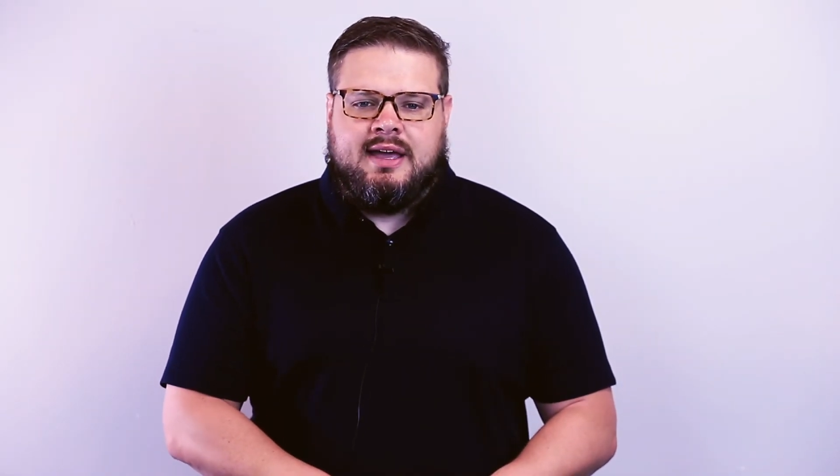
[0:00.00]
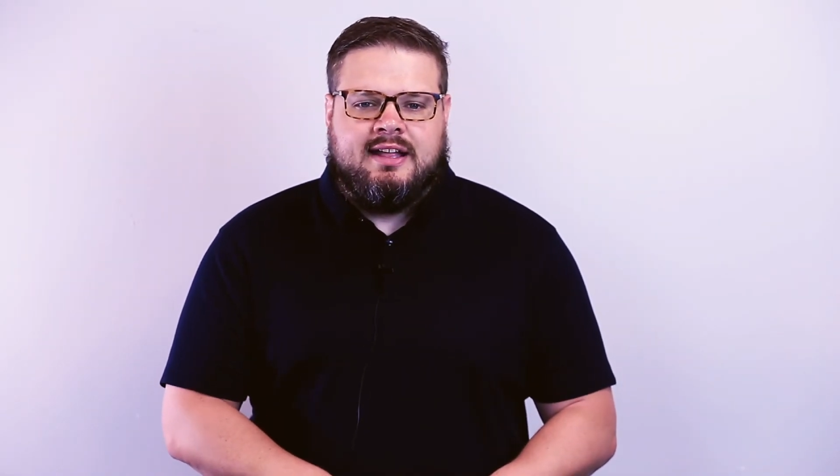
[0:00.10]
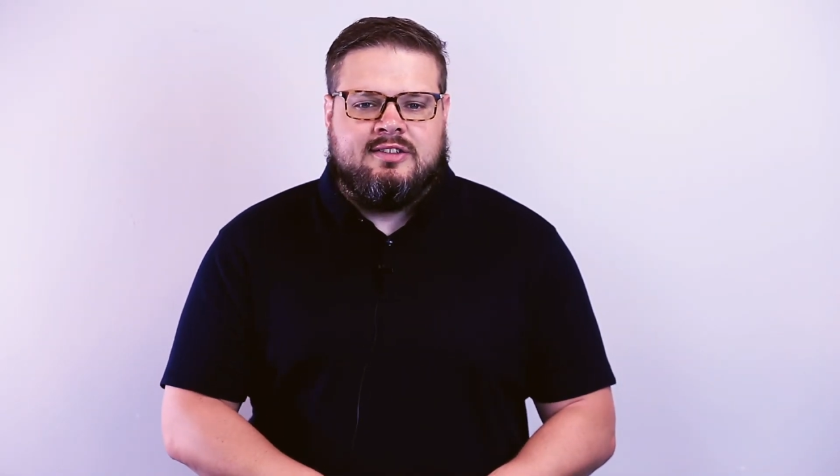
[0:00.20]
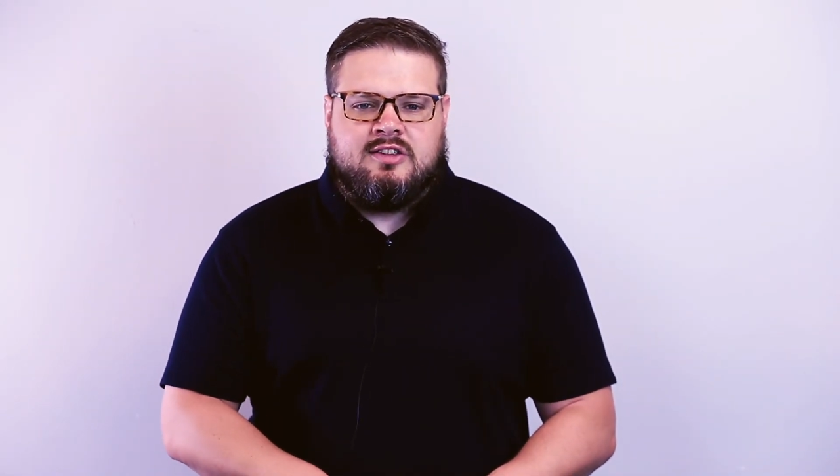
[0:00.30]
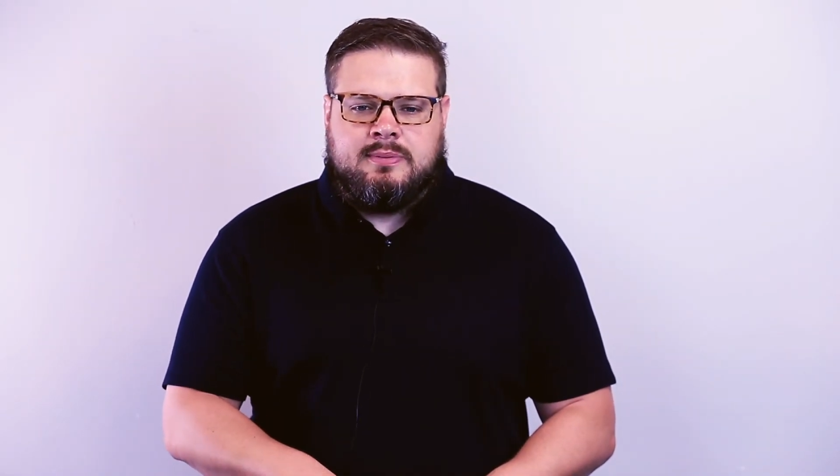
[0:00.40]

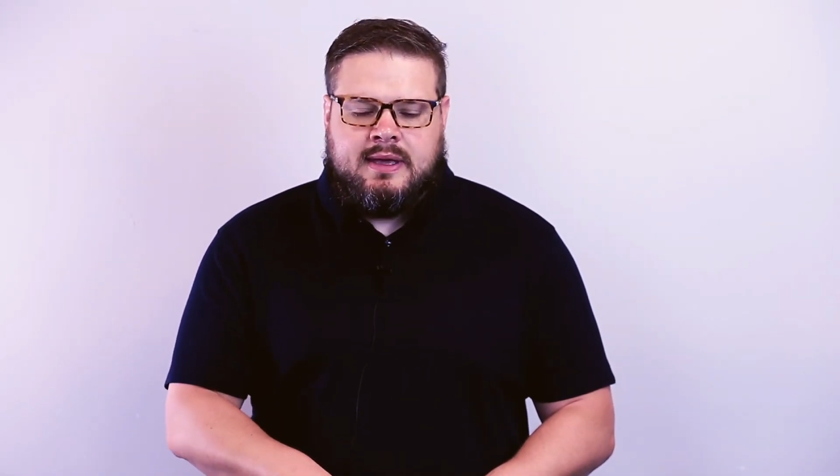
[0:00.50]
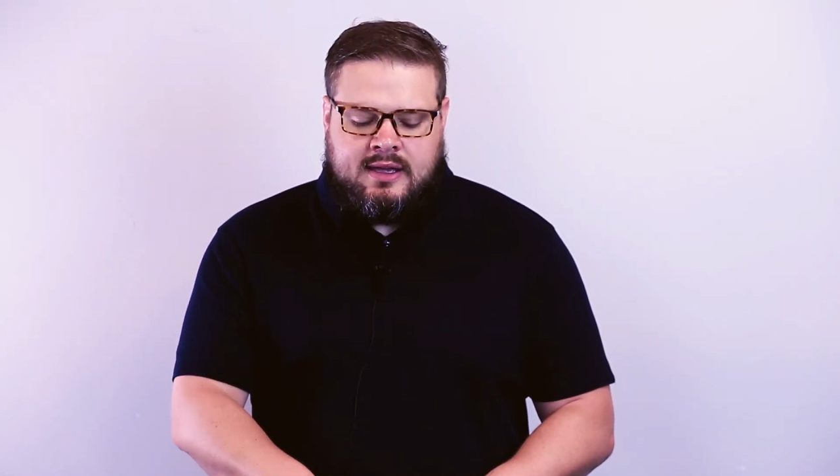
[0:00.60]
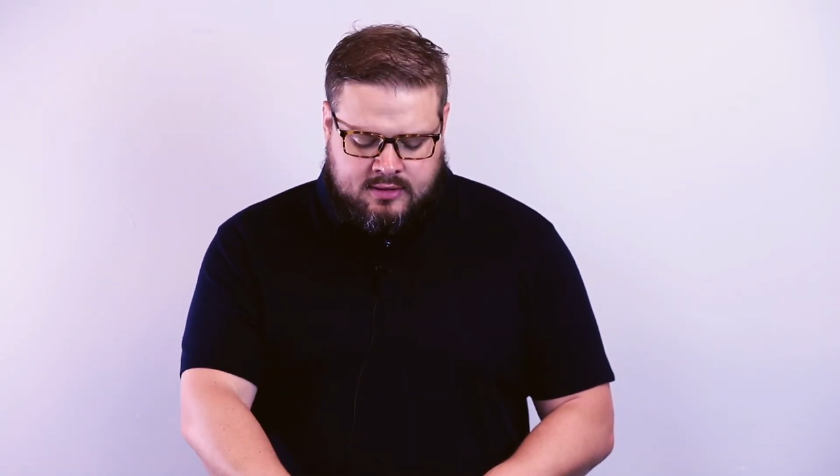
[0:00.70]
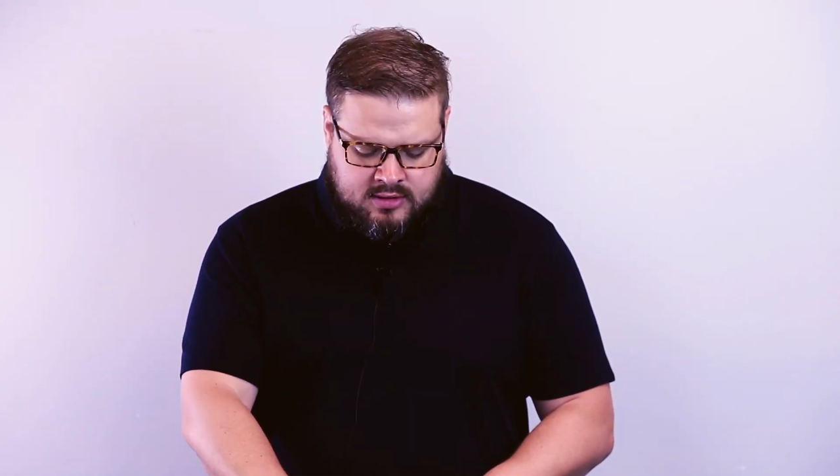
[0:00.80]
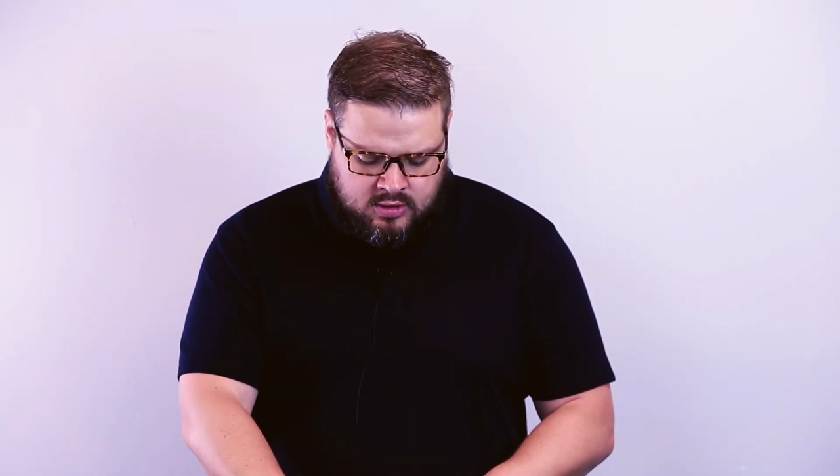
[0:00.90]

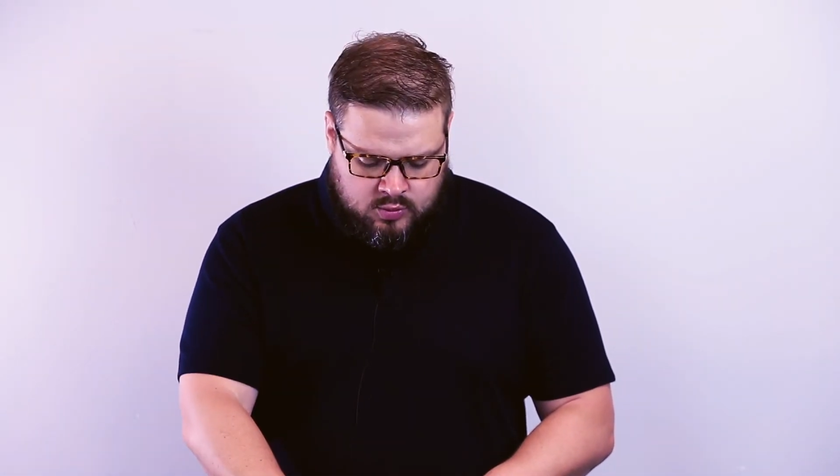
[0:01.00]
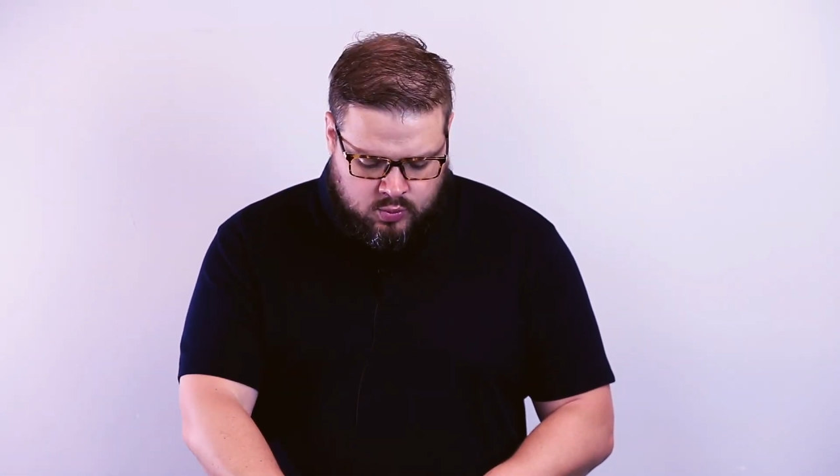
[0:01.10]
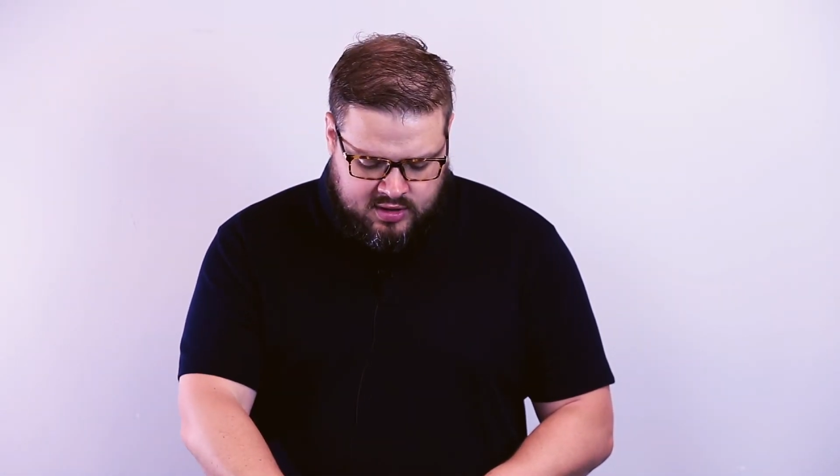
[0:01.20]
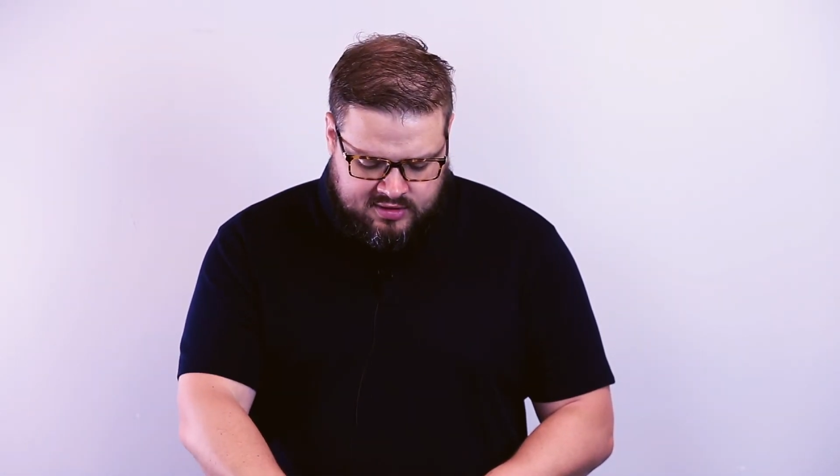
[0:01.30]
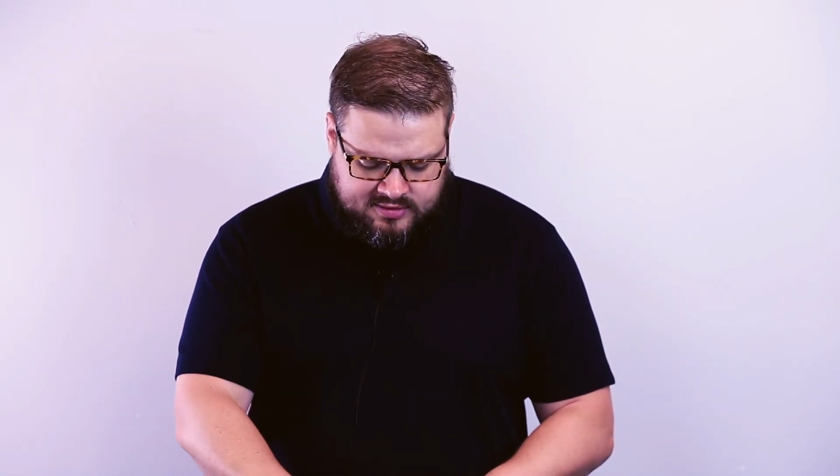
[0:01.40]
anticipate
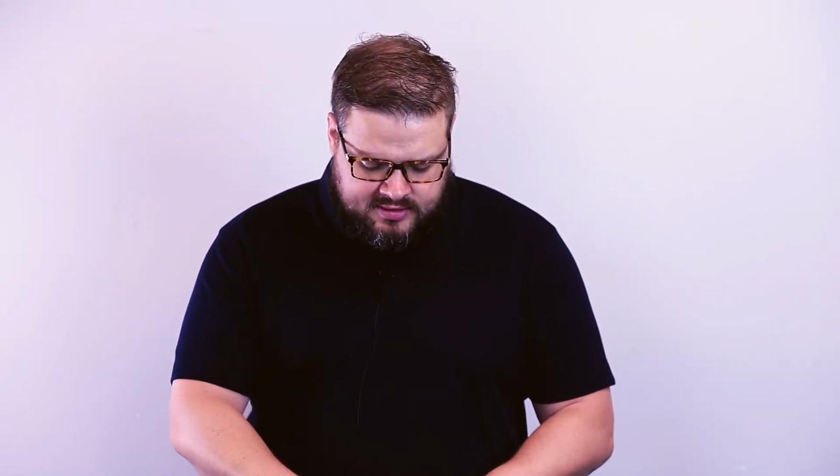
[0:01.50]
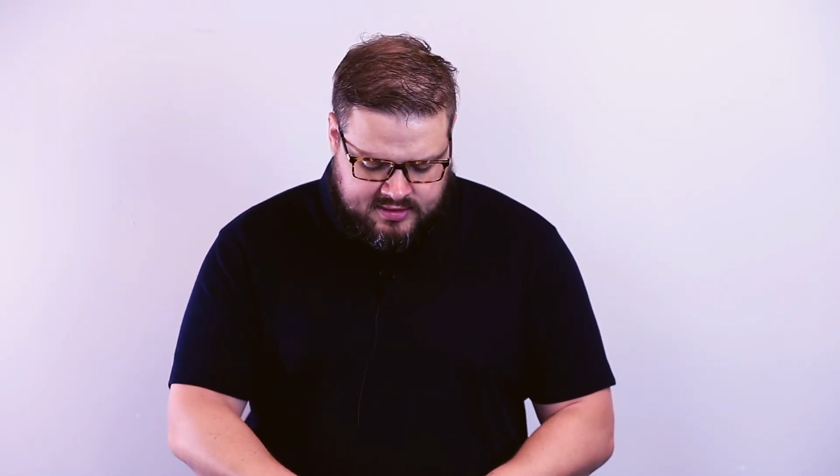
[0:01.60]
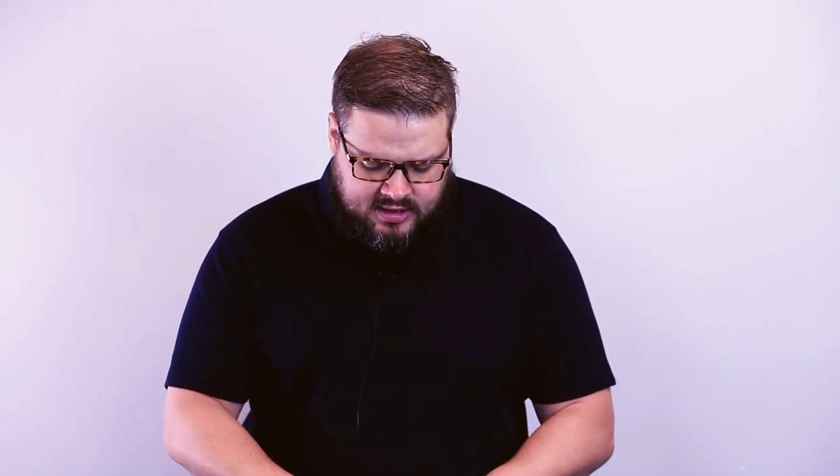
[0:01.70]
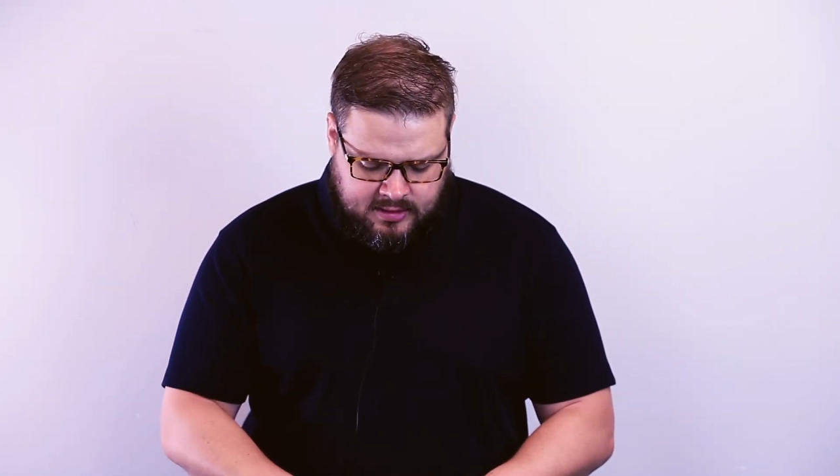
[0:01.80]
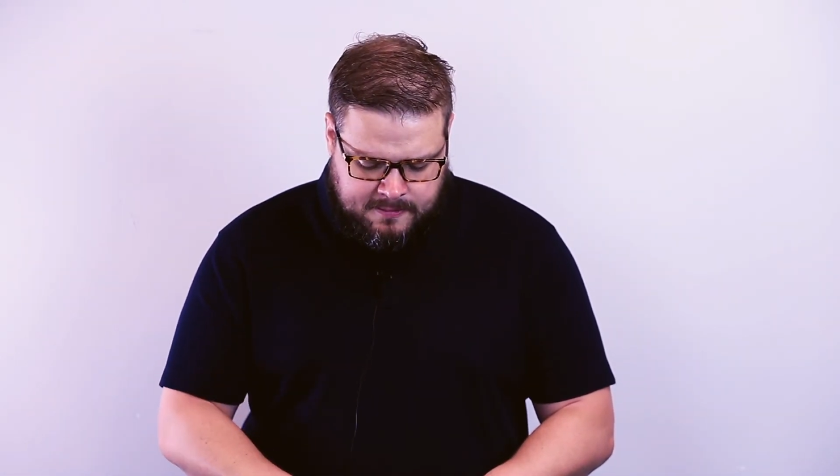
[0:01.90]
what is to
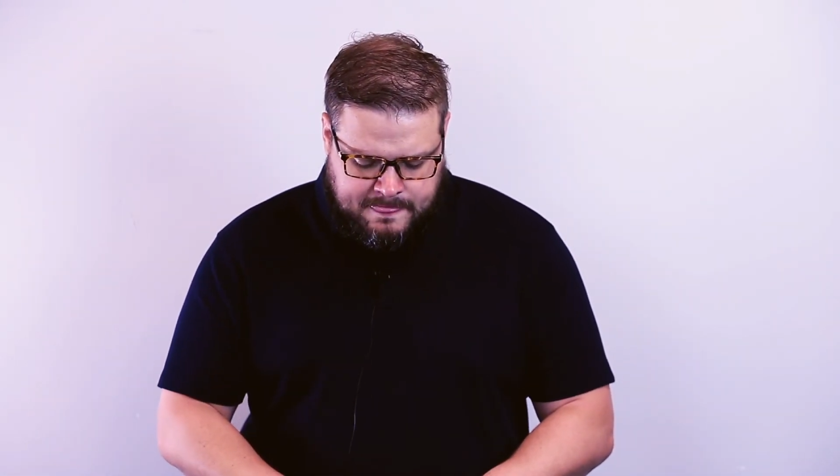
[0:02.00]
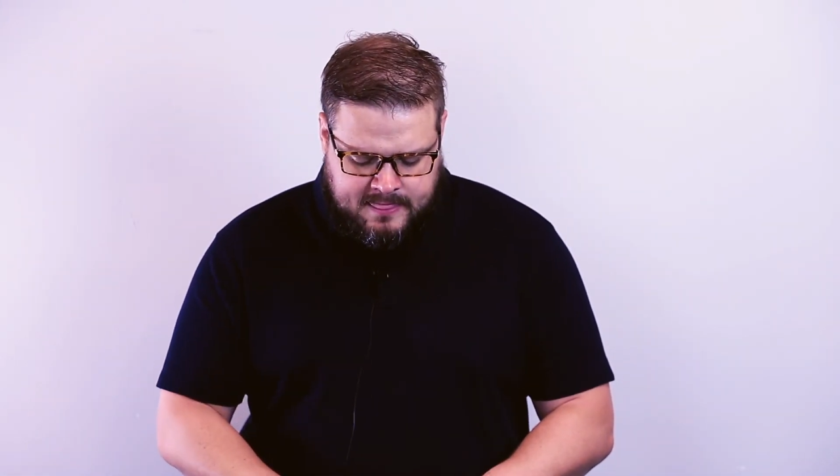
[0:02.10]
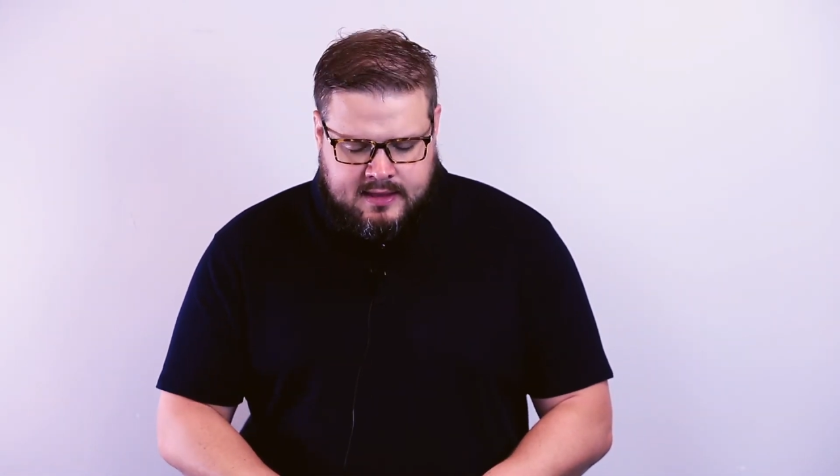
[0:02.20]
come.